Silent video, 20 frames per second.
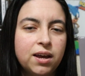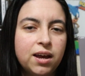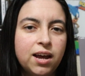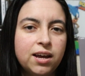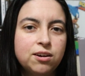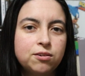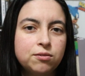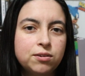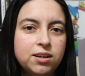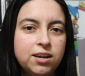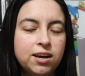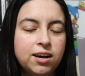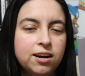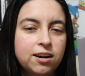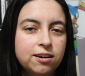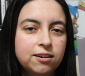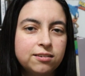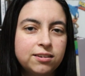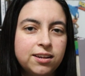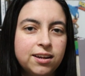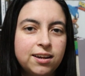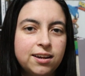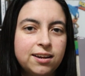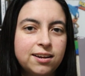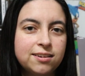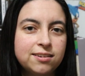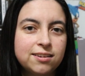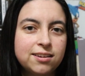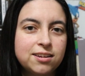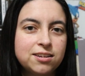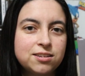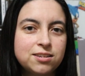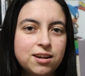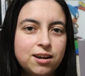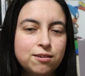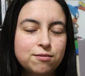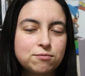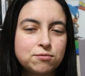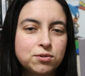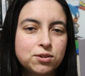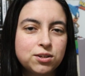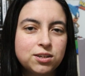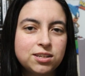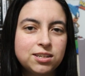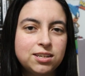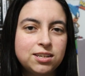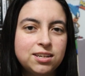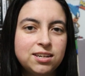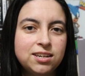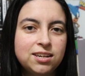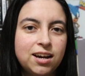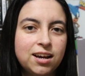I don't care that it's not really